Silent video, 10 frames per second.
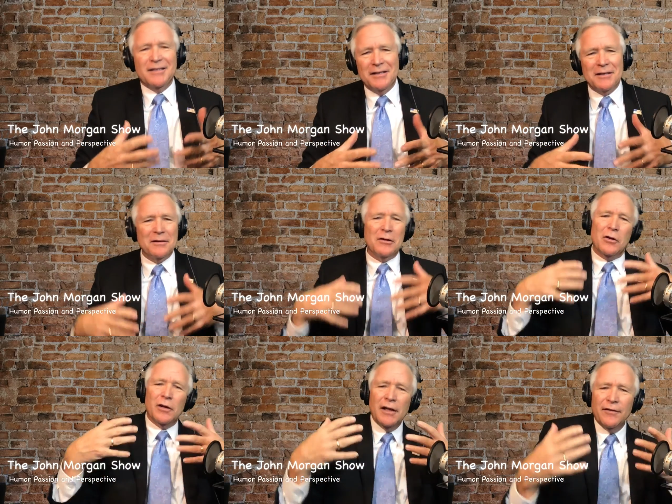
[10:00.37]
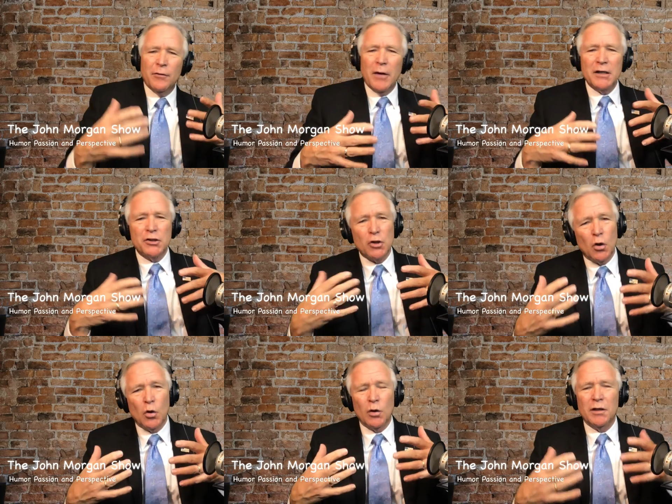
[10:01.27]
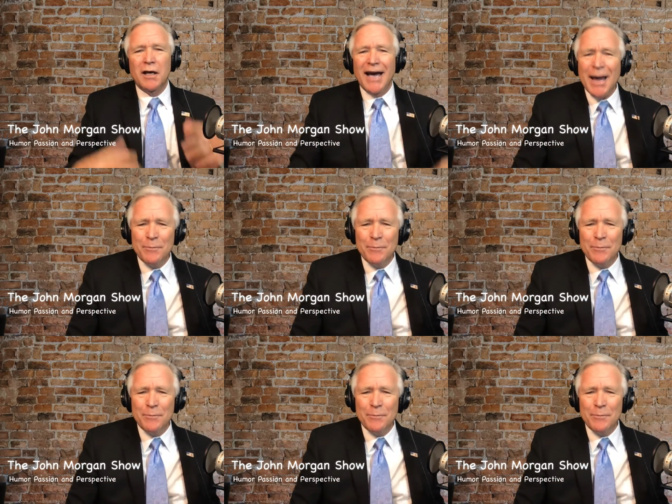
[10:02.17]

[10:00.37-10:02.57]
and live in my soul. And hey,